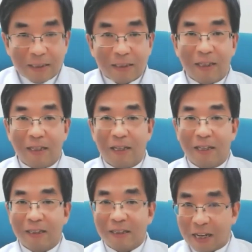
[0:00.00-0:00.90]

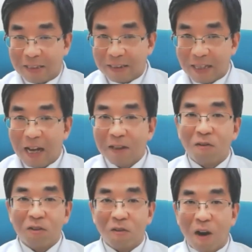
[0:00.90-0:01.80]
the cancer, and
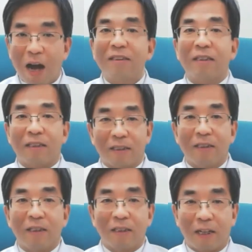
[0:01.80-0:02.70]
also other
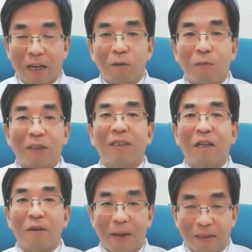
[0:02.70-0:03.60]
cardiovascular
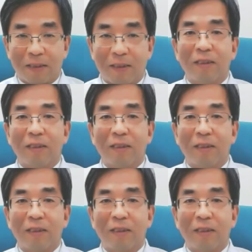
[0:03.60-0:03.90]
events